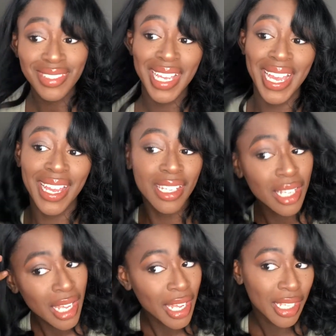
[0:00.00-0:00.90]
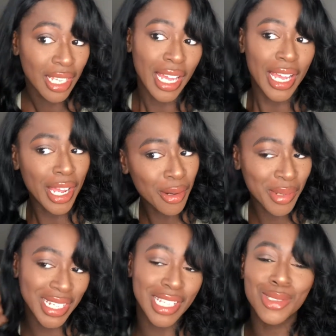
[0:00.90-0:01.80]
and and I
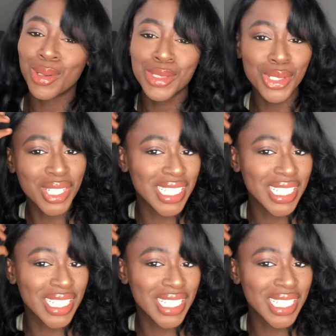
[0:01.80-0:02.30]
mean, it's all jokes,